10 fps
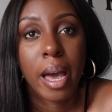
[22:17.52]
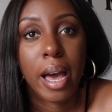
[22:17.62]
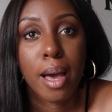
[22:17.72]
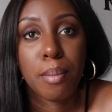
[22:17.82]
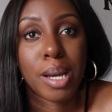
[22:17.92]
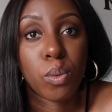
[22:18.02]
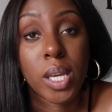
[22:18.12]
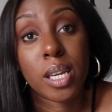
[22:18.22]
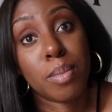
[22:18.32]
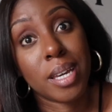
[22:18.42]
my
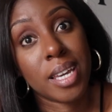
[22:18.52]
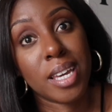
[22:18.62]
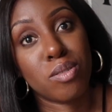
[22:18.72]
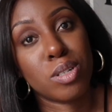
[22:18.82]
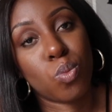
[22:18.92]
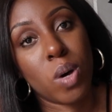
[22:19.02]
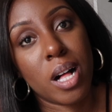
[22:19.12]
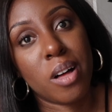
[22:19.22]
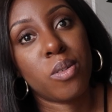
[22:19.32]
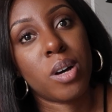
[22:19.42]
week a bit here as
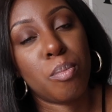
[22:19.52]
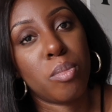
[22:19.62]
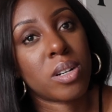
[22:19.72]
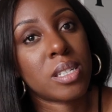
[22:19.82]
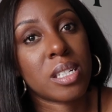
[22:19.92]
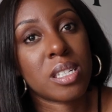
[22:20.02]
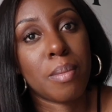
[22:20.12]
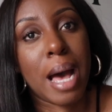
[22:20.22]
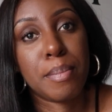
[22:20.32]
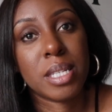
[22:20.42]
well, unboxing
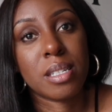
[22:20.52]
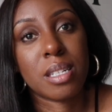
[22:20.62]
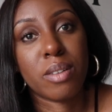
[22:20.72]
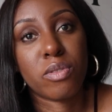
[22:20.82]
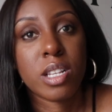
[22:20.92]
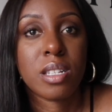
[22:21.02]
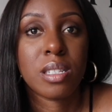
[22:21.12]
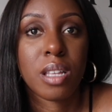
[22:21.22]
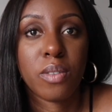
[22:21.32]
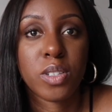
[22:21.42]
some Amazon deliveries and
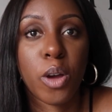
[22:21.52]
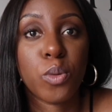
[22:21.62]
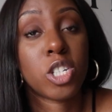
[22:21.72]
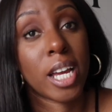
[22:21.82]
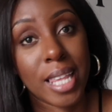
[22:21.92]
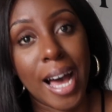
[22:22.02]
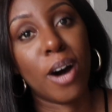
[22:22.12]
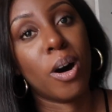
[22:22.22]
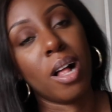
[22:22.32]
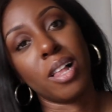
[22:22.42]
stuff. So check that
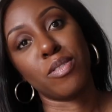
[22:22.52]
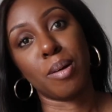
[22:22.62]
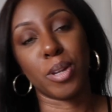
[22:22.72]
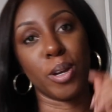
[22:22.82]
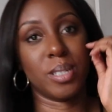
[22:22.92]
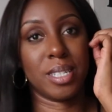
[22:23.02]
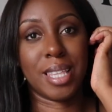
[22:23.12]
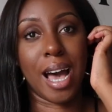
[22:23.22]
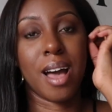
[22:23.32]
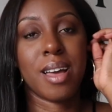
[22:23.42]
out. I'll have uploaded
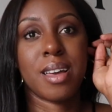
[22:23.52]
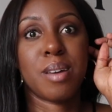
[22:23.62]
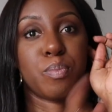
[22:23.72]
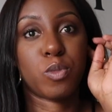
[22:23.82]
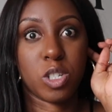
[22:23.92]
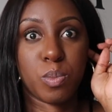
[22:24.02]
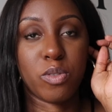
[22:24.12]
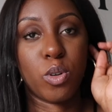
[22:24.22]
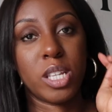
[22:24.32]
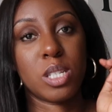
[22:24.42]
that just
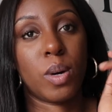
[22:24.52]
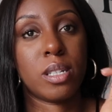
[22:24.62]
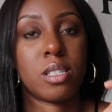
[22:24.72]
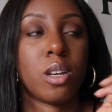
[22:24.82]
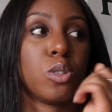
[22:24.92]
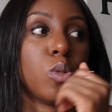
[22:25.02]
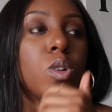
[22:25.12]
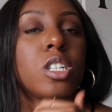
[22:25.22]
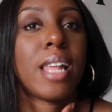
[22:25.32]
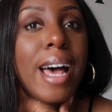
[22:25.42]
before this one, so do
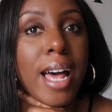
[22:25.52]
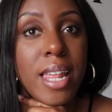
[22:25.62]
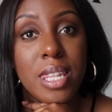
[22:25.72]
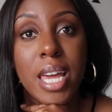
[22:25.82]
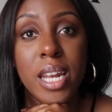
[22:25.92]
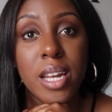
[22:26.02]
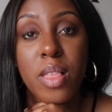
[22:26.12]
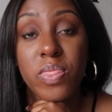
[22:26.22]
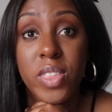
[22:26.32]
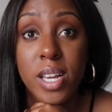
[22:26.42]
watch that. And then
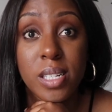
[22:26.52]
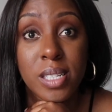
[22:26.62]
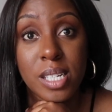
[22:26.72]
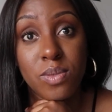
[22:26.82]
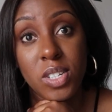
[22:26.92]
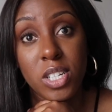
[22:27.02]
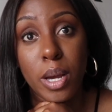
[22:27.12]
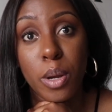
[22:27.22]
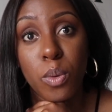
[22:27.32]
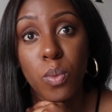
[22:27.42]
Thursday's
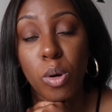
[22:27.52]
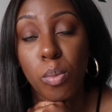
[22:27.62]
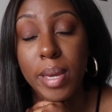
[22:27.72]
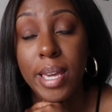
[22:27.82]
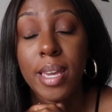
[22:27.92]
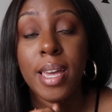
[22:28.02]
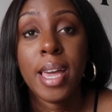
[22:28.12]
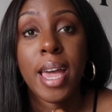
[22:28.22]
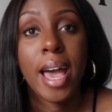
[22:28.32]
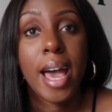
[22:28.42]
video will be
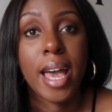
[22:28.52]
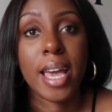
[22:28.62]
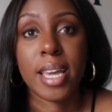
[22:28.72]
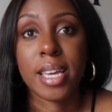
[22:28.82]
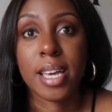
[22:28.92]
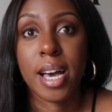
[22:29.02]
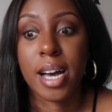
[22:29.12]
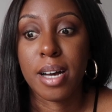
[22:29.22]
a